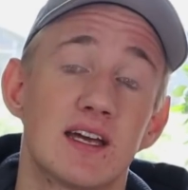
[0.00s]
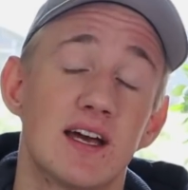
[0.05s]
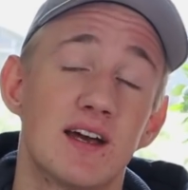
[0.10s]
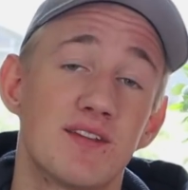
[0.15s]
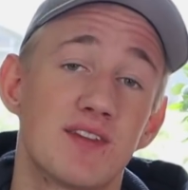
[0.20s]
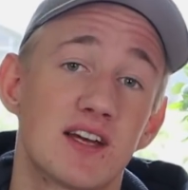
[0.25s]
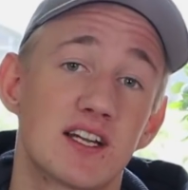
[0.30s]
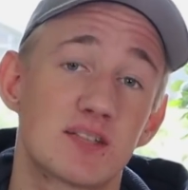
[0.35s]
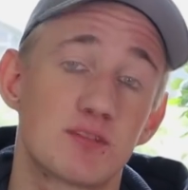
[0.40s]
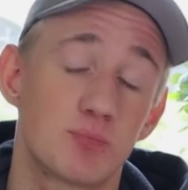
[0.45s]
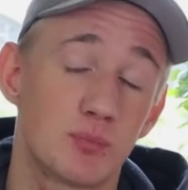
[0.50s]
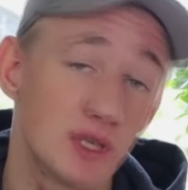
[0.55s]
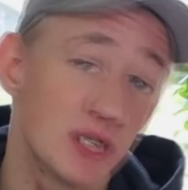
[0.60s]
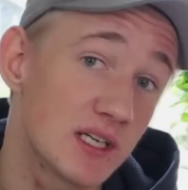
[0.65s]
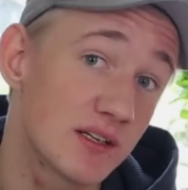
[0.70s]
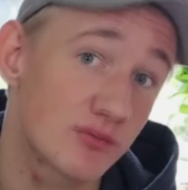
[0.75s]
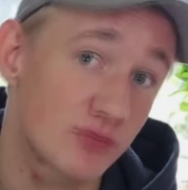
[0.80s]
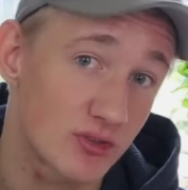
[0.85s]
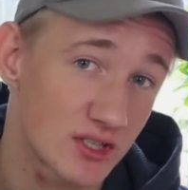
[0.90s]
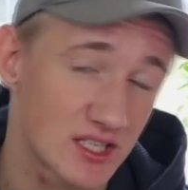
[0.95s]
And that's
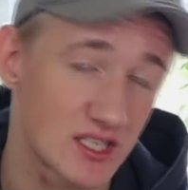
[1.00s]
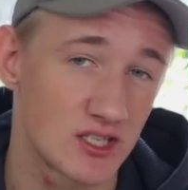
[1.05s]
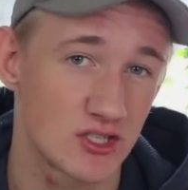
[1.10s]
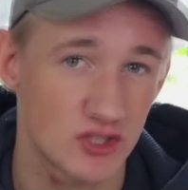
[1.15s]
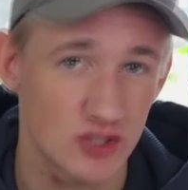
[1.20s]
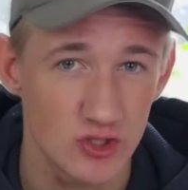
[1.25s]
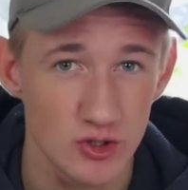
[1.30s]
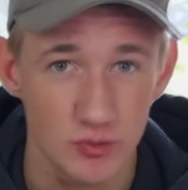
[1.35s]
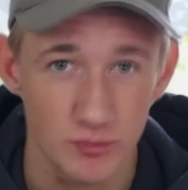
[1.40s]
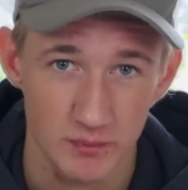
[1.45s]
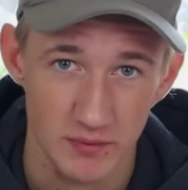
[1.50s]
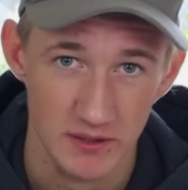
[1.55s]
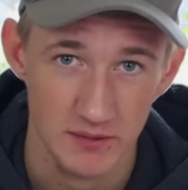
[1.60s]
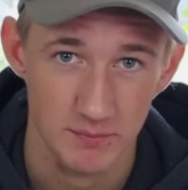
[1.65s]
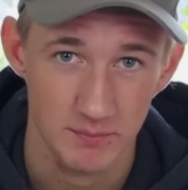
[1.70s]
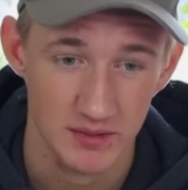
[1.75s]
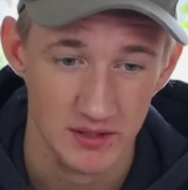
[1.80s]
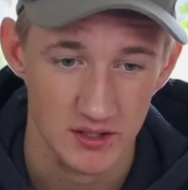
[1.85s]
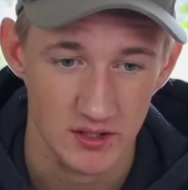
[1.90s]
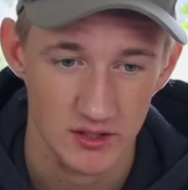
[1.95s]
pretty freaking stupid,
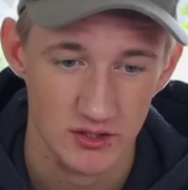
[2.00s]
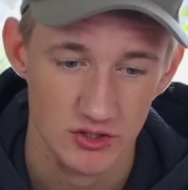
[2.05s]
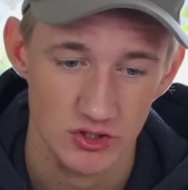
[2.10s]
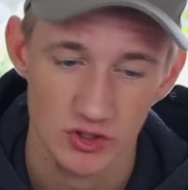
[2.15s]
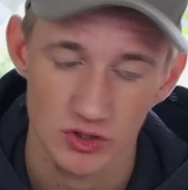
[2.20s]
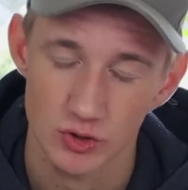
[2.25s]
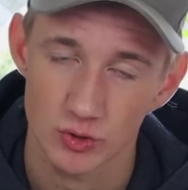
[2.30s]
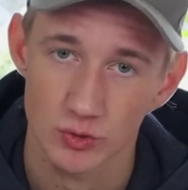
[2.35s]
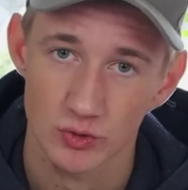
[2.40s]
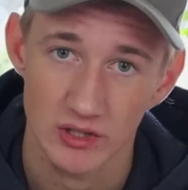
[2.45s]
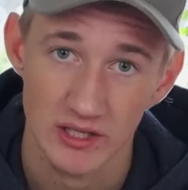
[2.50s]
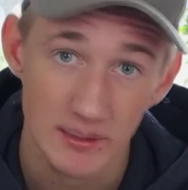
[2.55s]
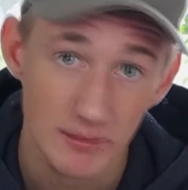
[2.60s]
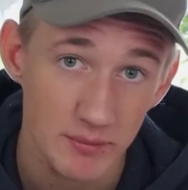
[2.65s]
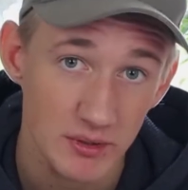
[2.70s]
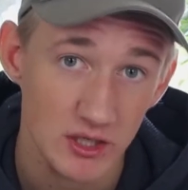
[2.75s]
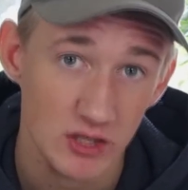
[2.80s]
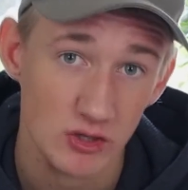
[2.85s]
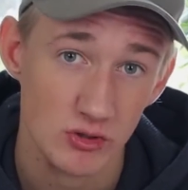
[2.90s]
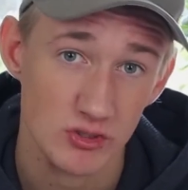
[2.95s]
because you're
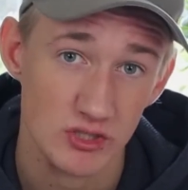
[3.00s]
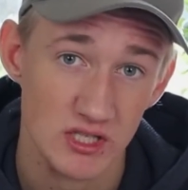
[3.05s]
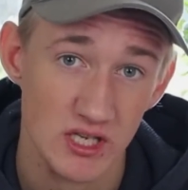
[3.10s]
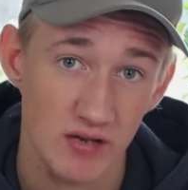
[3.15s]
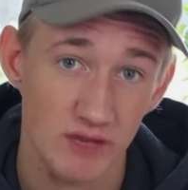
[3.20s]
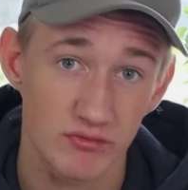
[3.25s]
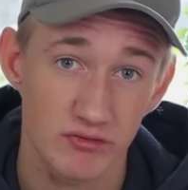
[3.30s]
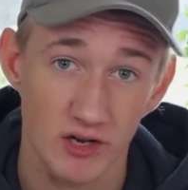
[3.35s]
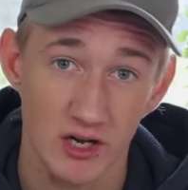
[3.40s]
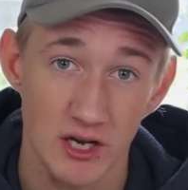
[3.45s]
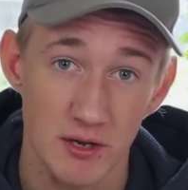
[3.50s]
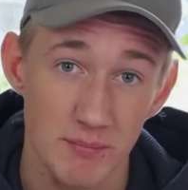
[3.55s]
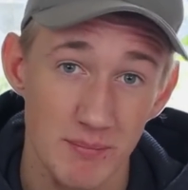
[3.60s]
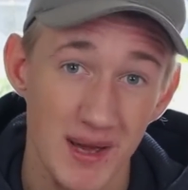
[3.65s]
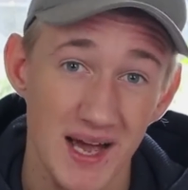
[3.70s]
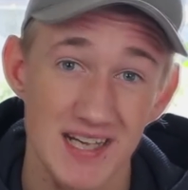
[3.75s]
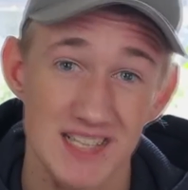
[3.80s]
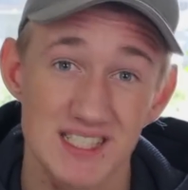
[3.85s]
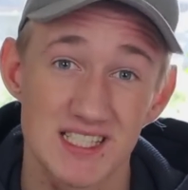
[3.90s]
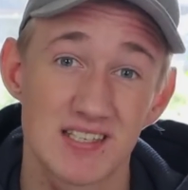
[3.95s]
limiting yourself on
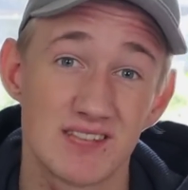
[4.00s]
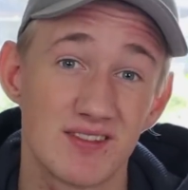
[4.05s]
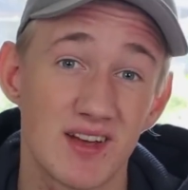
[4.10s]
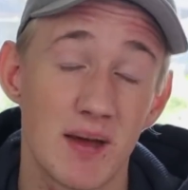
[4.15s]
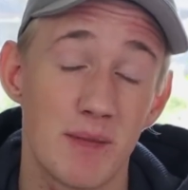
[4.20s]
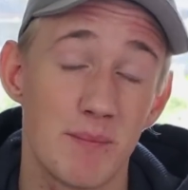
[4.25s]
massive